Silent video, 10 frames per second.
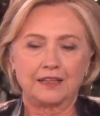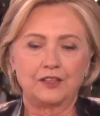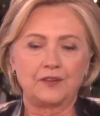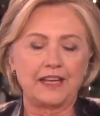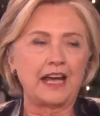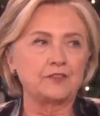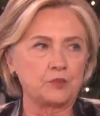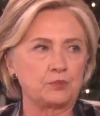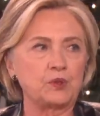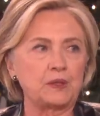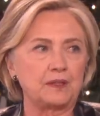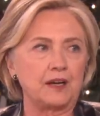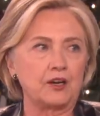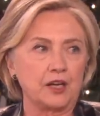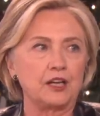you know they have to put
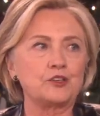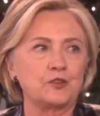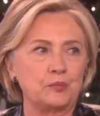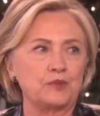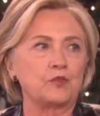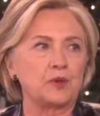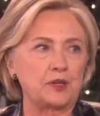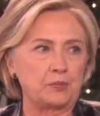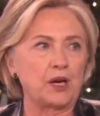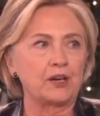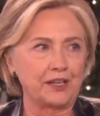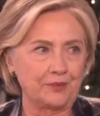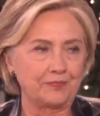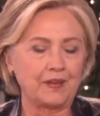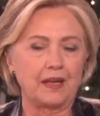our country before their party.
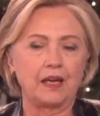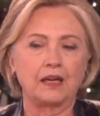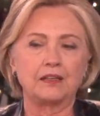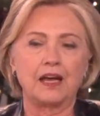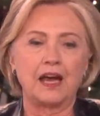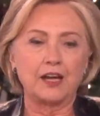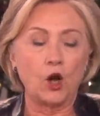And I